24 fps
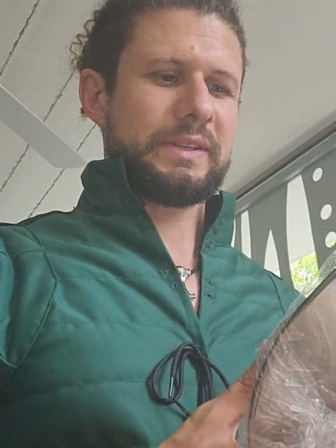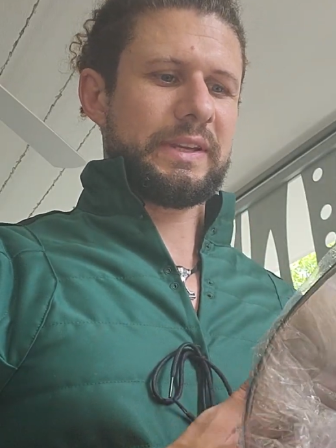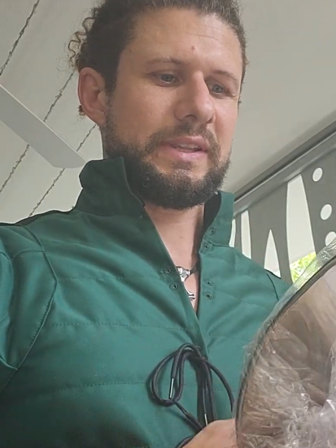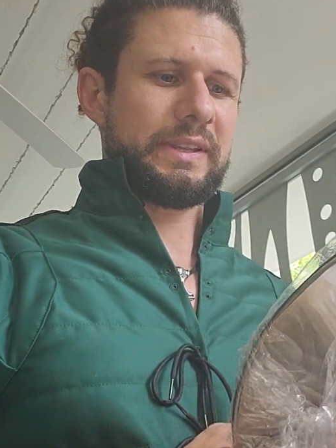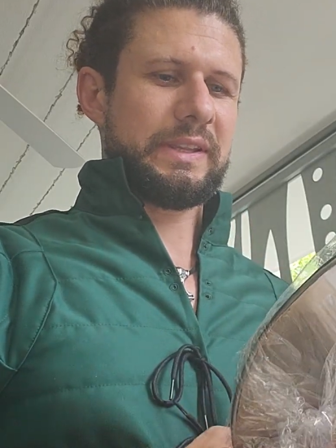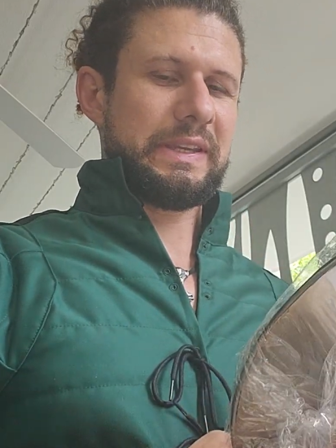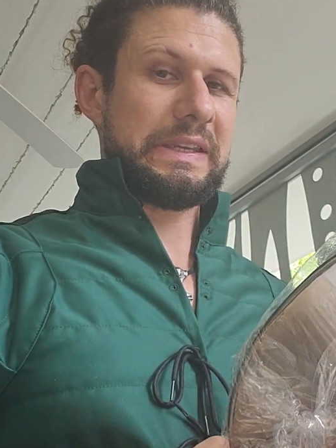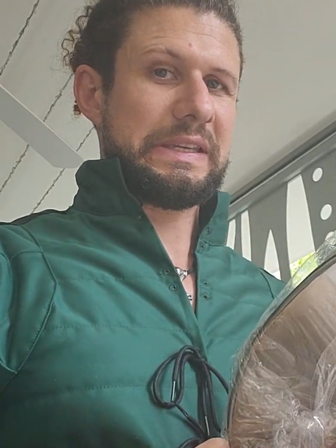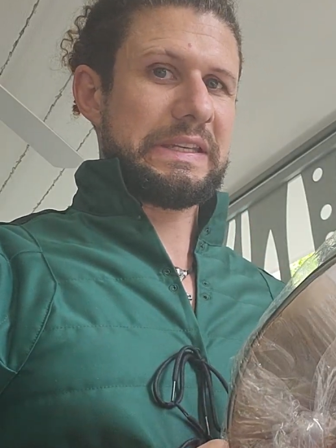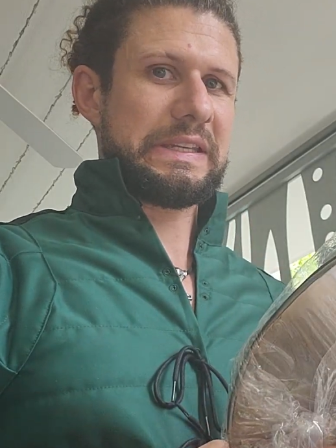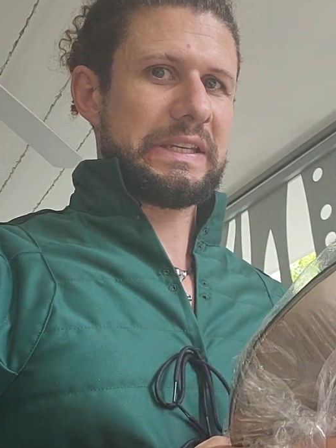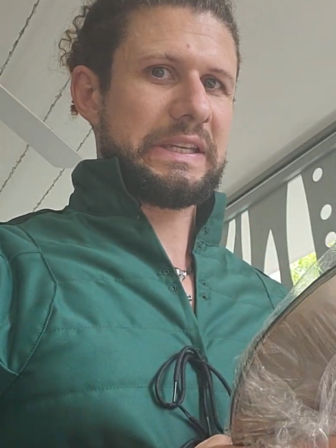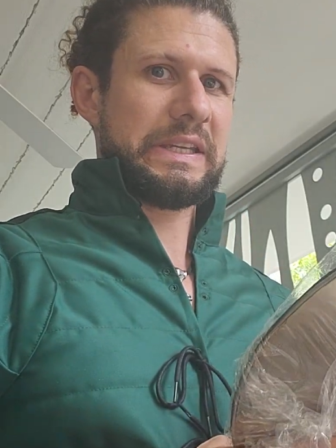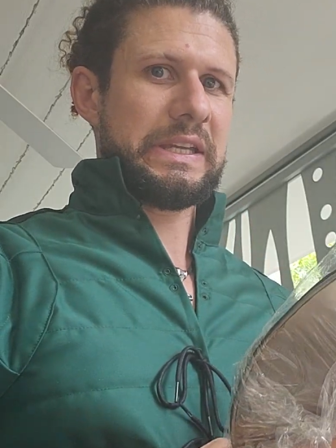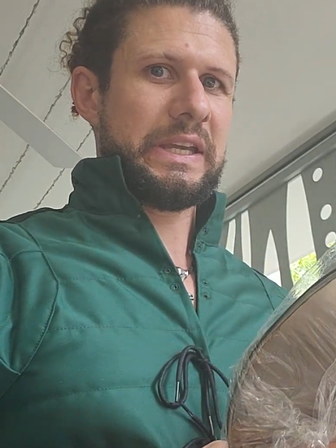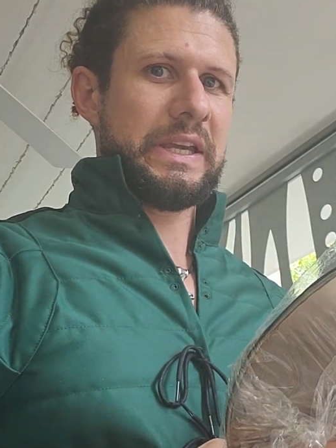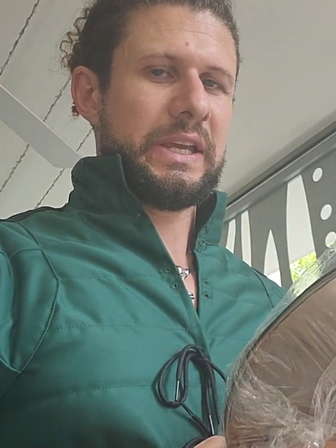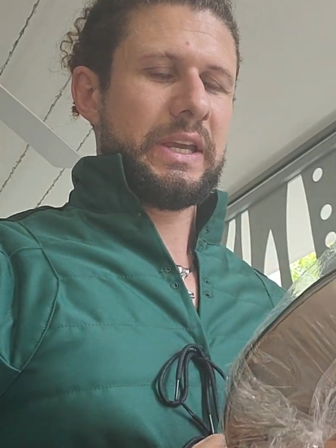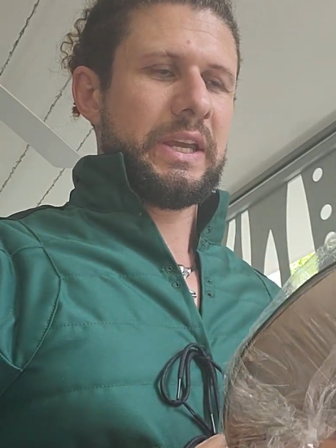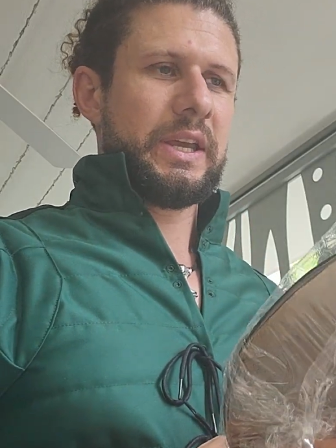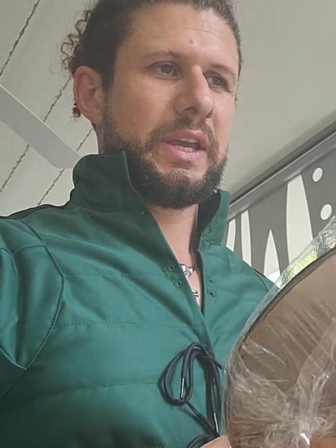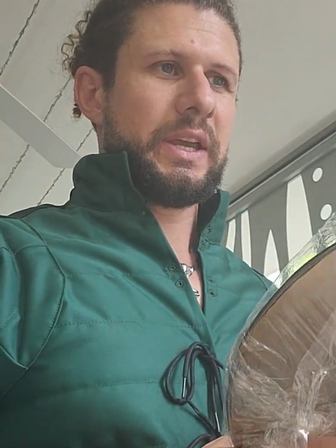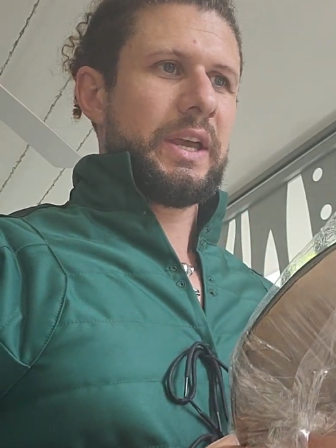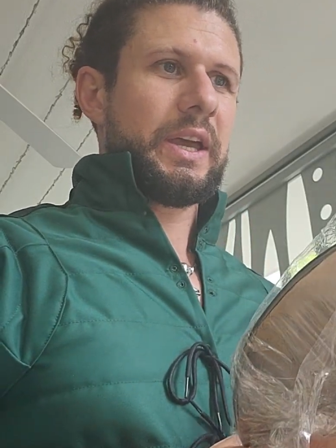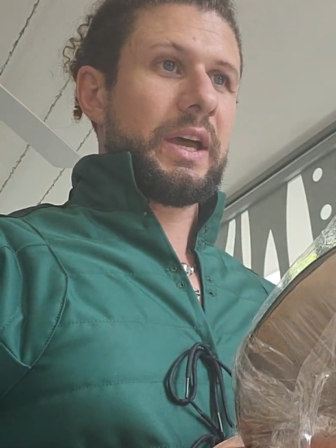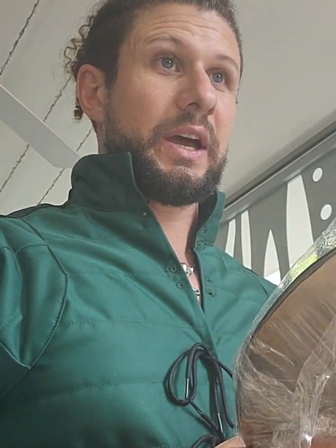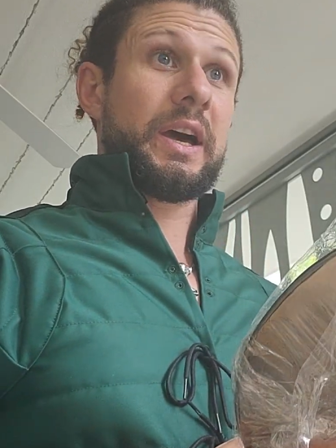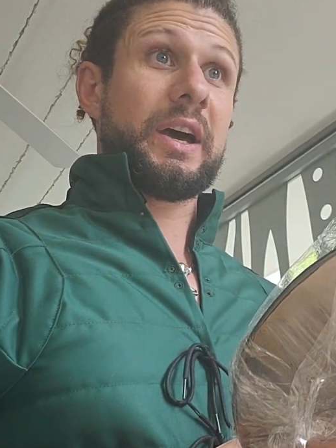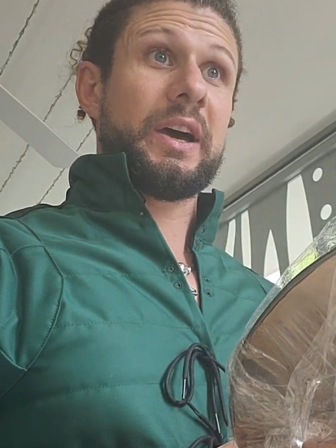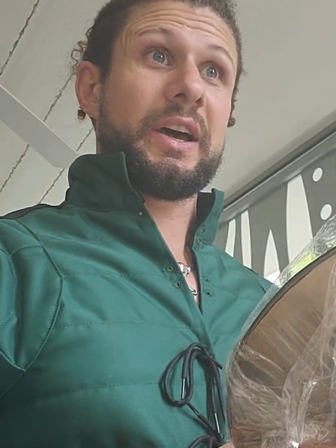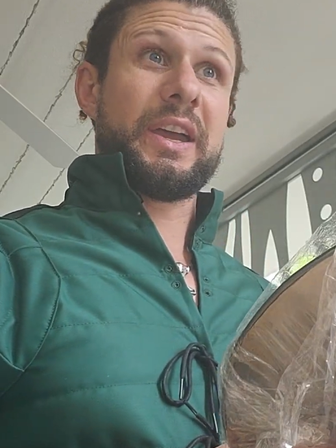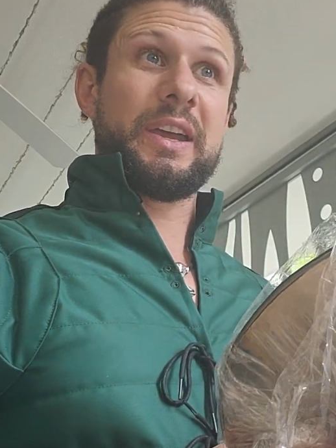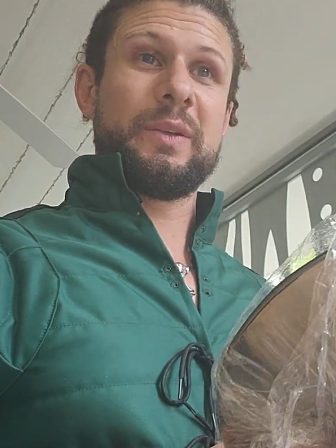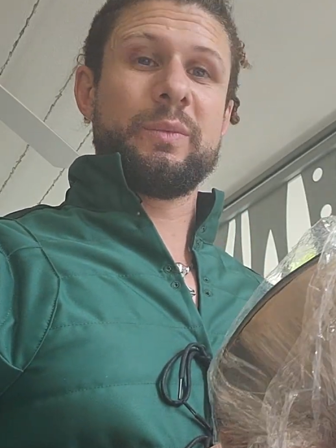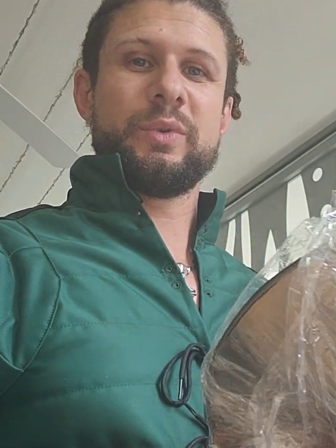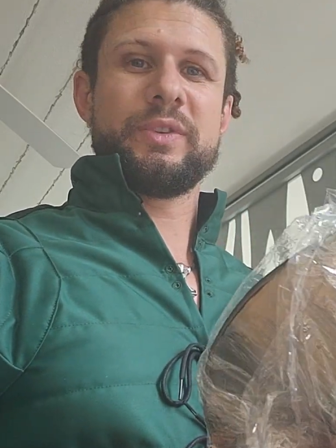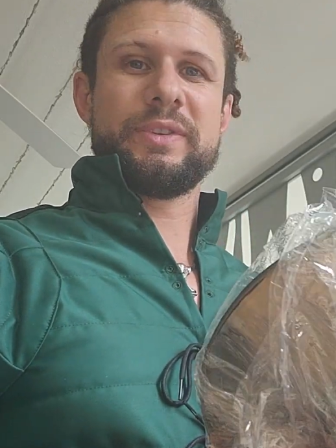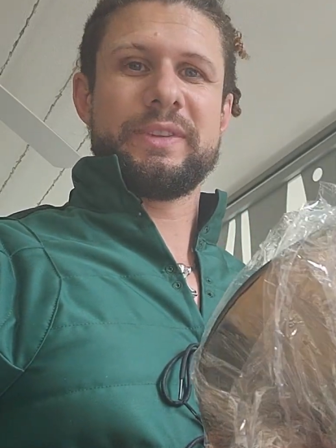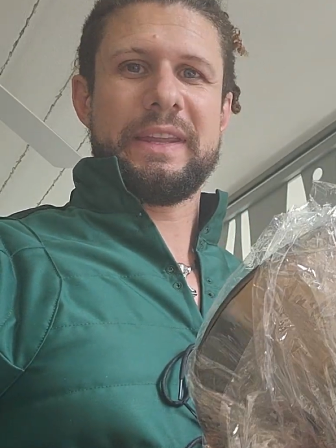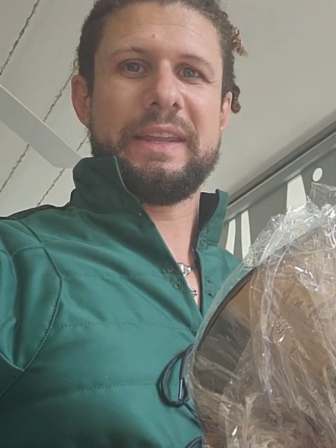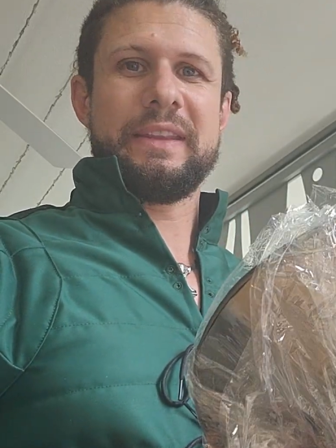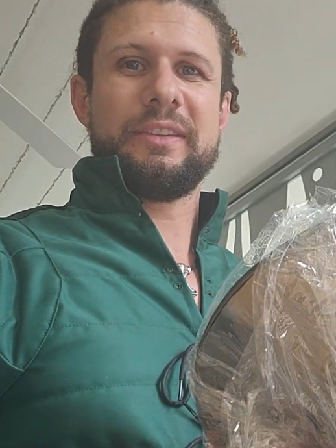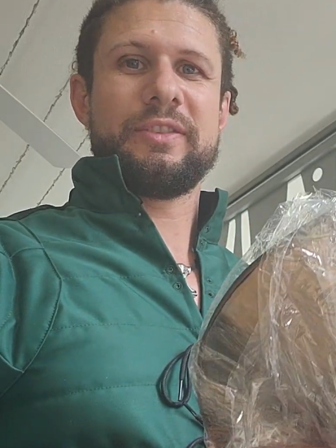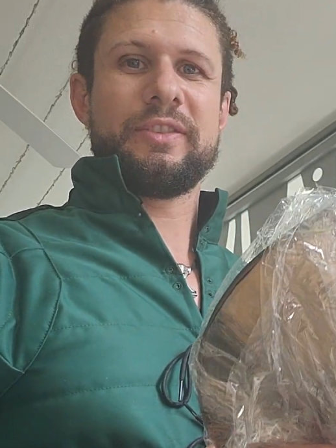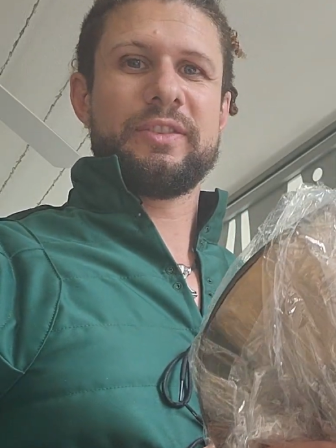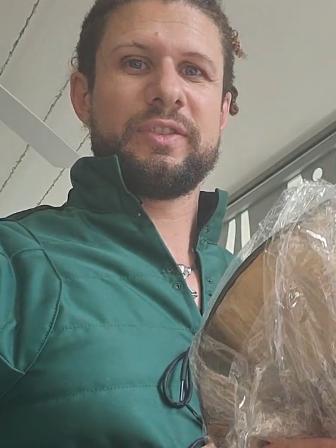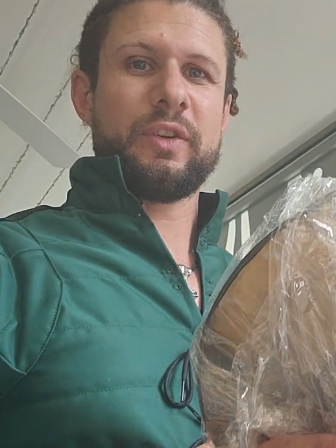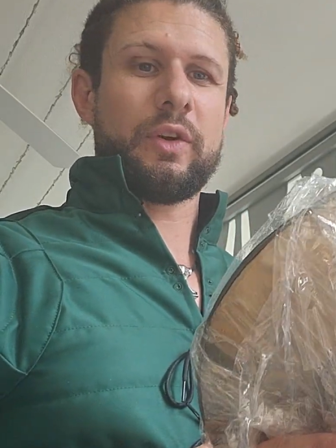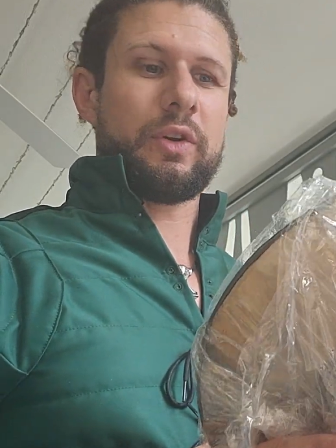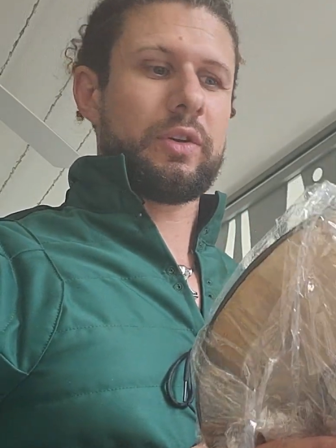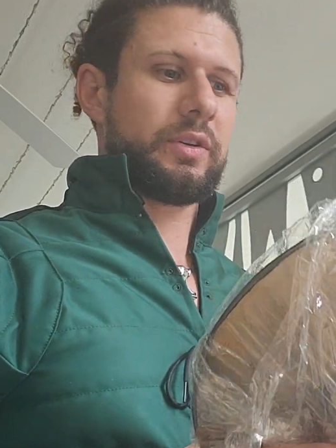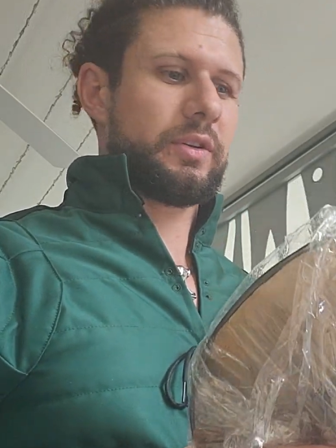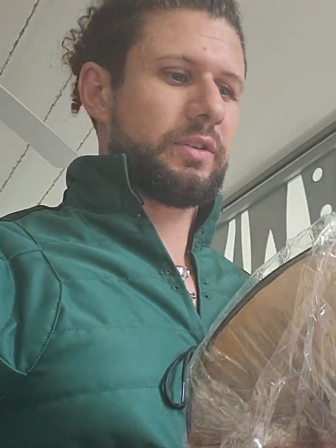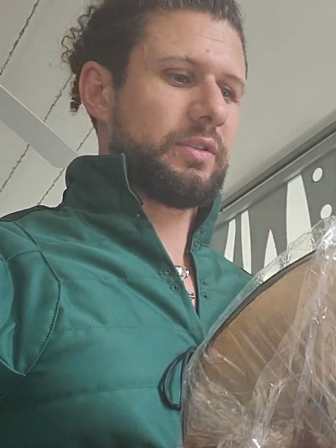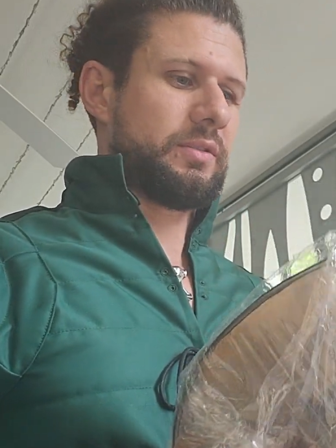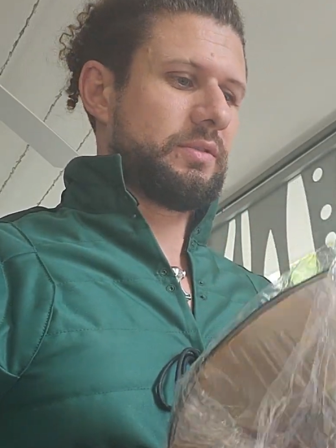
I think, and was in stock.